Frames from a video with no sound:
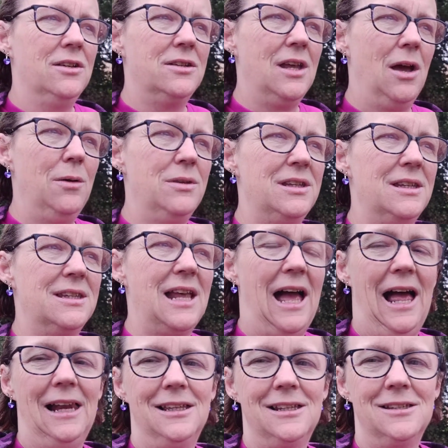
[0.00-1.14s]
So this is
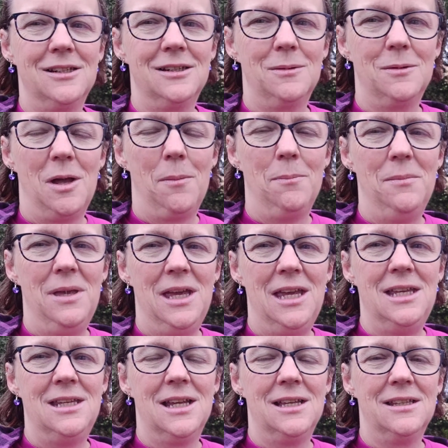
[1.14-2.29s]
Alison
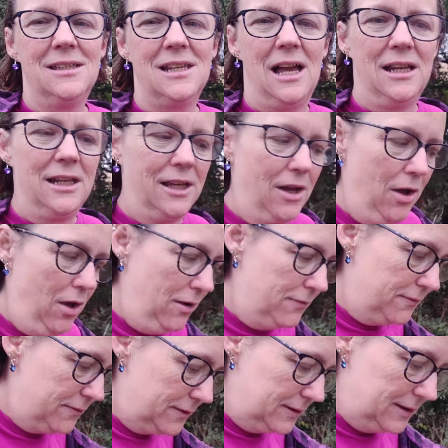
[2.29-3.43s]
Mead signing off.
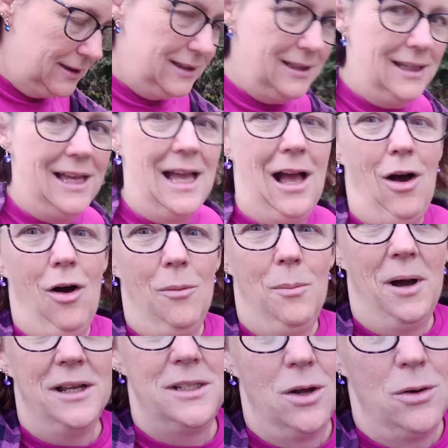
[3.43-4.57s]
on
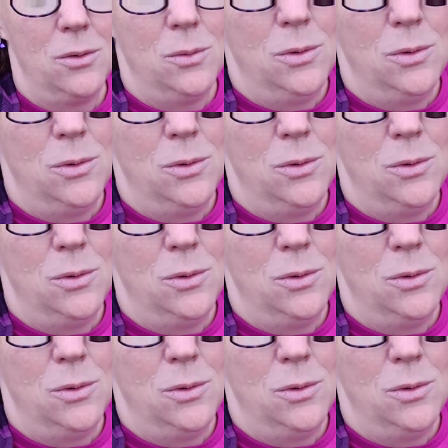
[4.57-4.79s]
my dog